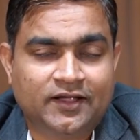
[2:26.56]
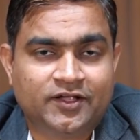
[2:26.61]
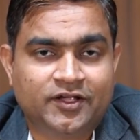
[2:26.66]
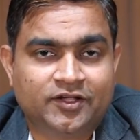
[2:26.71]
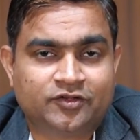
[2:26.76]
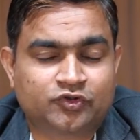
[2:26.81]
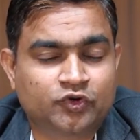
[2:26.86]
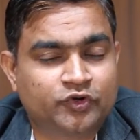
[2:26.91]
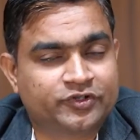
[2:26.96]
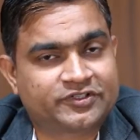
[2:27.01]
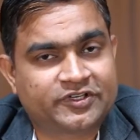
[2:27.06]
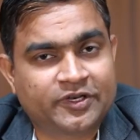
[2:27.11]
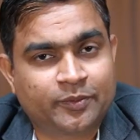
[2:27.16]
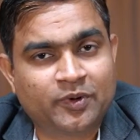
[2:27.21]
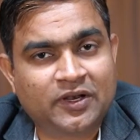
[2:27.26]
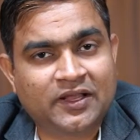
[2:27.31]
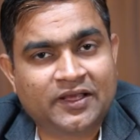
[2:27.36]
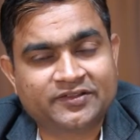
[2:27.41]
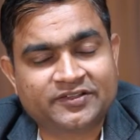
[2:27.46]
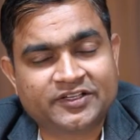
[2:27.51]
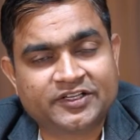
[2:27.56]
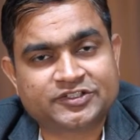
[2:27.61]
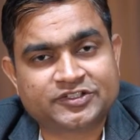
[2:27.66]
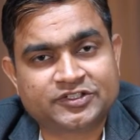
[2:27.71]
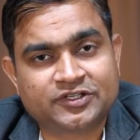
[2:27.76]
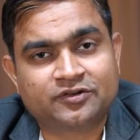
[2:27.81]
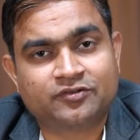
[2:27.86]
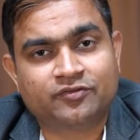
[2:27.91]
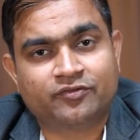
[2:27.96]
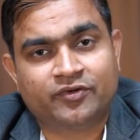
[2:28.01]
So
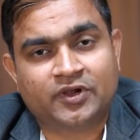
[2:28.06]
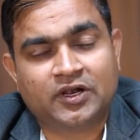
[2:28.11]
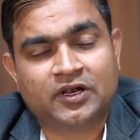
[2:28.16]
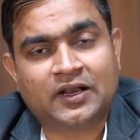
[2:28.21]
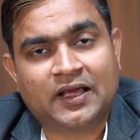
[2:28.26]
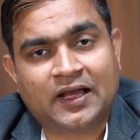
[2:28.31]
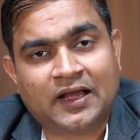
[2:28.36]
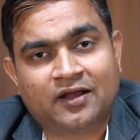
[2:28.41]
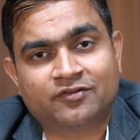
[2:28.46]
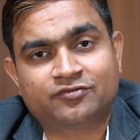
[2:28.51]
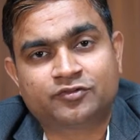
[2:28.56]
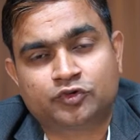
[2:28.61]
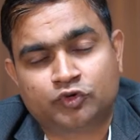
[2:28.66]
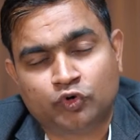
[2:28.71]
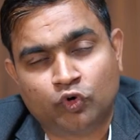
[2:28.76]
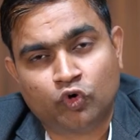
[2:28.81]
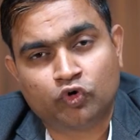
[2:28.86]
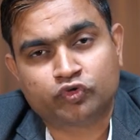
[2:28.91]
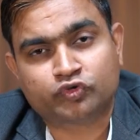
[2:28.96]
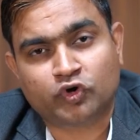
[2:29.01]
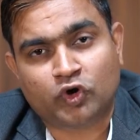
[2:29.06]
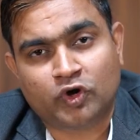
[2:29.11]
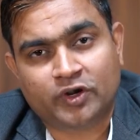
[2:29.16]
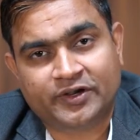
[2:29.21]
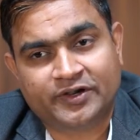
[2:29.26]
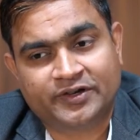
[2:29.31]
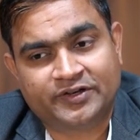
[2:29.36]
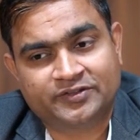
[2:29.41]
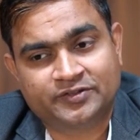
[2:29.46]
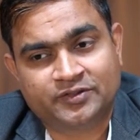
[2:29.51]
stabilization will have those
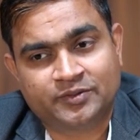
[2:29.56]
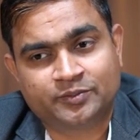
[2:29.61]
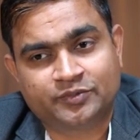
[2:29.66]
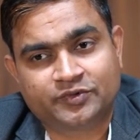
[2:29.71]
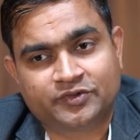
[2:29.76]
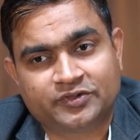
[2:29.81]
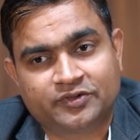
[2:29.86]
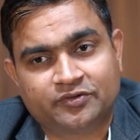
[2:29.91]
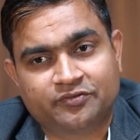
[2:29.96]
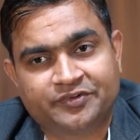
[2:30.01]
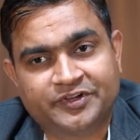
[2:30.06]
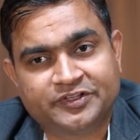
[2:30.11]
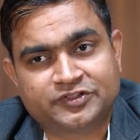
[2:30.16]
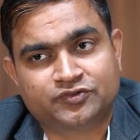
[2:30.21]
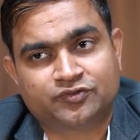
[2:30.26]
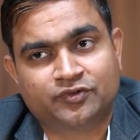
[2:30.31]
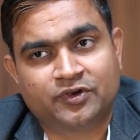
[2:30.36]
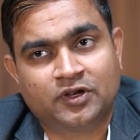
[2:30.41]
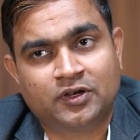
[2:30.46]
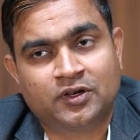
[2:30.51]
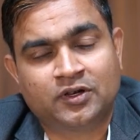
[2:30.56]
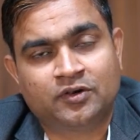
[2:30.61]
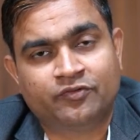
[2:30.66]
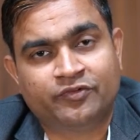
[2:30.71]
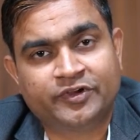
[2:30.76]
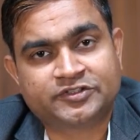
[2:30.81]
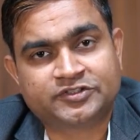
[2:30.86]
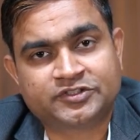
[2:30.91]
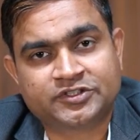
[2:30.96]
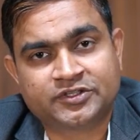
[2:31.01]
organisms which
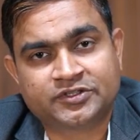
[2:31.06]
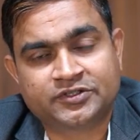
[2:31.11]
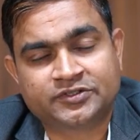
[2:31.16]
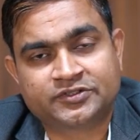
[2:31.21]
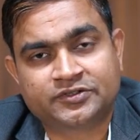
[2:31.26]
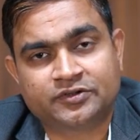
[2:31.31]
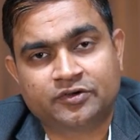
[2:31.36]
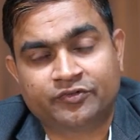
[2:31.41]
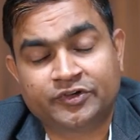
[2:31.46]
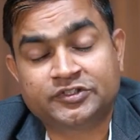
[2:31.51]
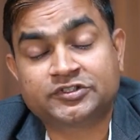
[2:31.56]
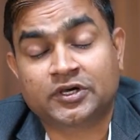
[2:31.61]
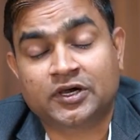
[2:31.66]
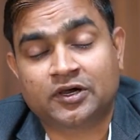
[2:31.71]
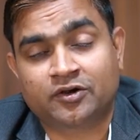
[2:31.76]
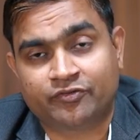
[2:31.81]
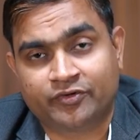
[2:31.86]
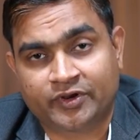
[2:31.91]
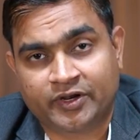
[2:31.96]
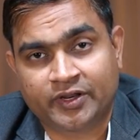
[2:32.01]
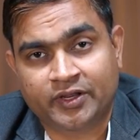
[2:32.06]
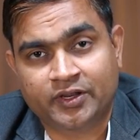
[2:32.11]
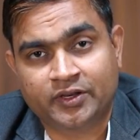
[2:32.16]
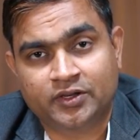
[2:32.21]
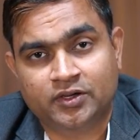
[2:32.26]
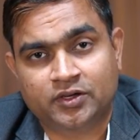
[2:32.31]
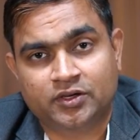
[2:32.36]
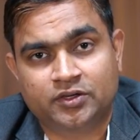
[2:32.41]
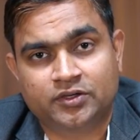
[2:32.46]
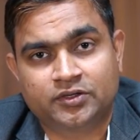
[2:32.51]
are
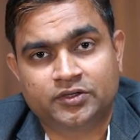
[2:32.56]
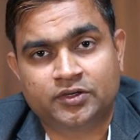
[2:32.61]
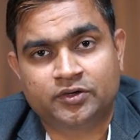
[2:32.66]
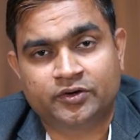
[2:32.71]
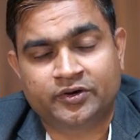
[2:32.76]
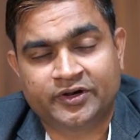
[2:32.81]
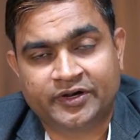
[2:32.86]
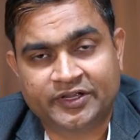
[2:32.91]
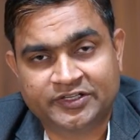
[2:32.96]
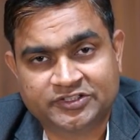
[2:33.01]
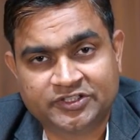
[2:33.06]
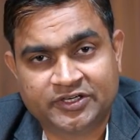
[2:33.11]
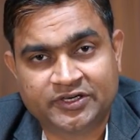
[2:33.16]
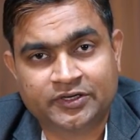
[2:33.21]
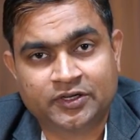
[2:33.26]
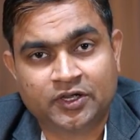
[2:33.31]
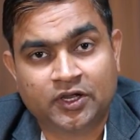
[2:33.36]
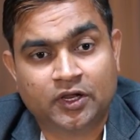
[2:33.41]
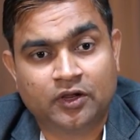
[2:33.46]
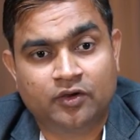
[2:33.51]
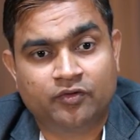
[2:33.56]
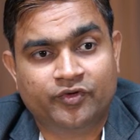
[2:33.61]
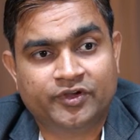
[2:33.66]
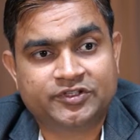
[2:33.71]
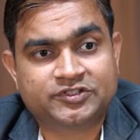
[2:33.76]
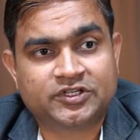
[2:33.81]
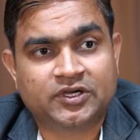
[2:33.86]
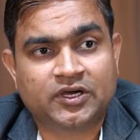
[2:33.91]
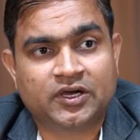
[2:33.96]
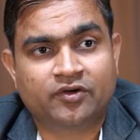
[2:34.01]
very rigid,
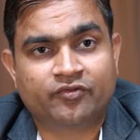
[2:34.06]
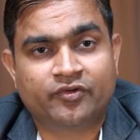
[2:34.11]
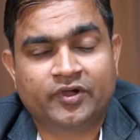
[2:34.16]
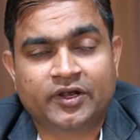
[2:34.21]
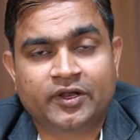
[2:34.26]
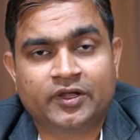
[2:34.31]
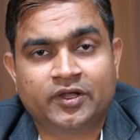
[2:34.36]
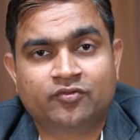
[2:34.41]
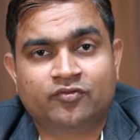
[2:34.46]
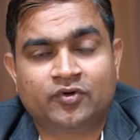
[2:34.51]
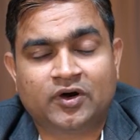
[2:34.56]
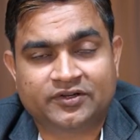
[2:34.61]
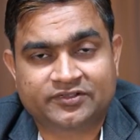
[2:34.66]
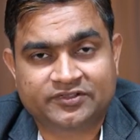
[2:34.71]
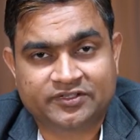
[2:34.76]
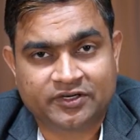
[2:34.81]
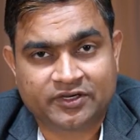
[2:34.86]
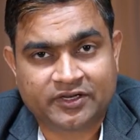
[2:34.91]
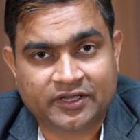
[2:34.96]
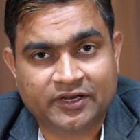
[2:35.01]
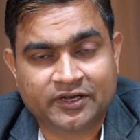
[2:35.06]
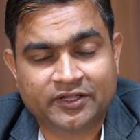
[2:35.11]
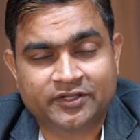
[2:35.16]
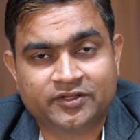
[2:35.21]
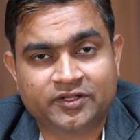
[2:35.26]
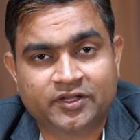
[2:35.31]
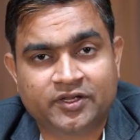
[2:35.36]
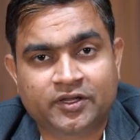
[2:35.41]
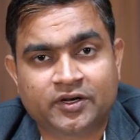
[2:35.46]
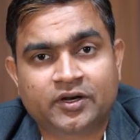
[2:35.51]
which are very versatile
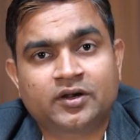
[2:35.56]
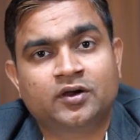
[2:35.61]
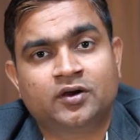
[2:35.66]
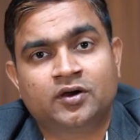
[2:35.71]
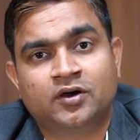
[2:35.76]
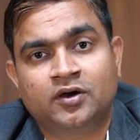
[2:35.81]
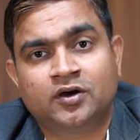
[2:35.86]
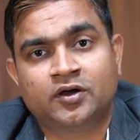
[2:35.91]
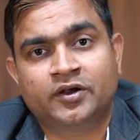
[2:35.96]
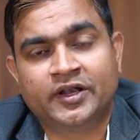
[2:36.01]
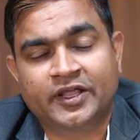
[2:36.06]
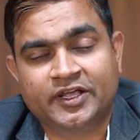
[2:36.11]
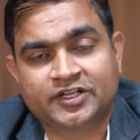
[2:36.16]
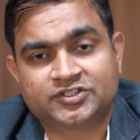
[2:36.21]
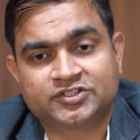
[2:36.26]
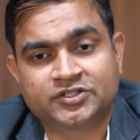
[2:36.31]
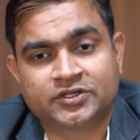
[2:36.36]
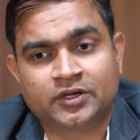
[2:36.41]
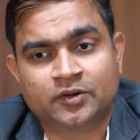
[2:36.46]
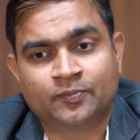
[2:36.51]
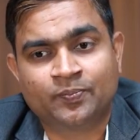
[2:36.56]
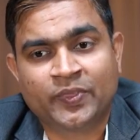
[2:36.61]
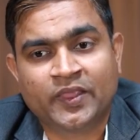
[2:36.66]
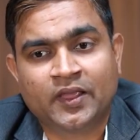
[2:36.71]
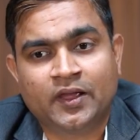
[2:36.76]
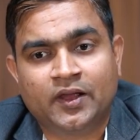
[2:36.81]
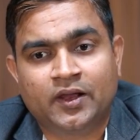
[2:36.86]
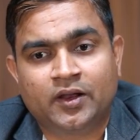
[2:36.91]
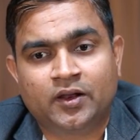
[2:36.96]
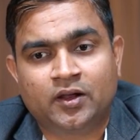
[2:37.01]
in their nature,
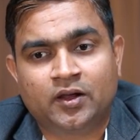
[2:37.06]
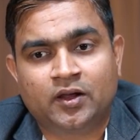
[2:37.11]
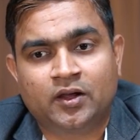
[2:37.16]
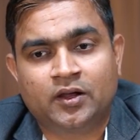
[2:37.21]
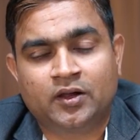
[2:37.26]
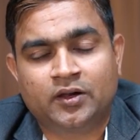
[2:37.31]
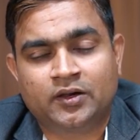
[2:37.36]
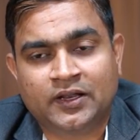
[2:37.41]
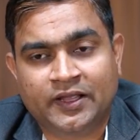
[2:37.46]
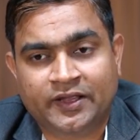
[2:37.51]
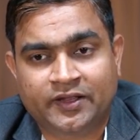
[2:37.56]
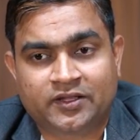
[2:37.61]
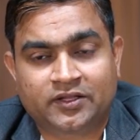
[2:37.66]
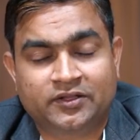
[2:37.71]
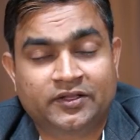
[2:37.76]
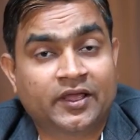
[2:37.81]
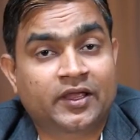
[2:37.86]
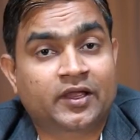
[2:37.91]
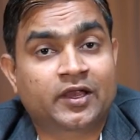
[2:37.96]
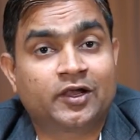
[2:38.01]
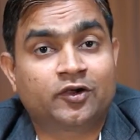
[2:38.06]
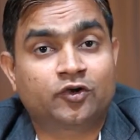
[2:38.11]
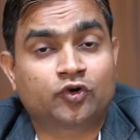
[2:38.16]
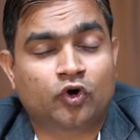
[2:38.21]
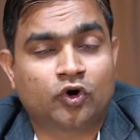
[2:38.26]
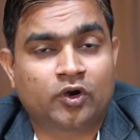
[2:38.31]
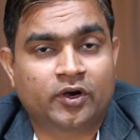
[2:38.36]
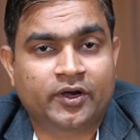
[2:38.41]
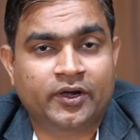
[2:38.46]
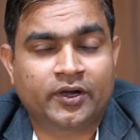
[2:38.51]
like they can
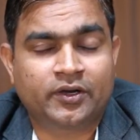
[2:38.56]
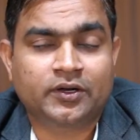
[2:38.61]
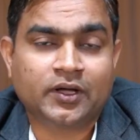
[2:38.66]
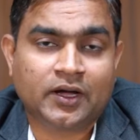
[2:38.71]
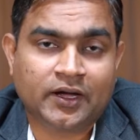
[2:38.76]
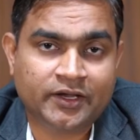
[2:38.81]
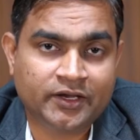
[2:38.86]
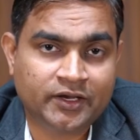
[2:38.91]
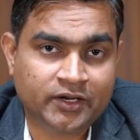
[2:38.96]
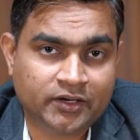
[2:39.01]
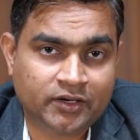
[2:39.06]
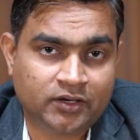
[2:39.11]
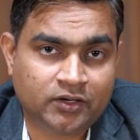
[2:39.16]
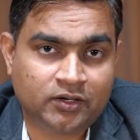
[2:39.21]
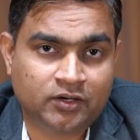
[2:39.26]
tolerate high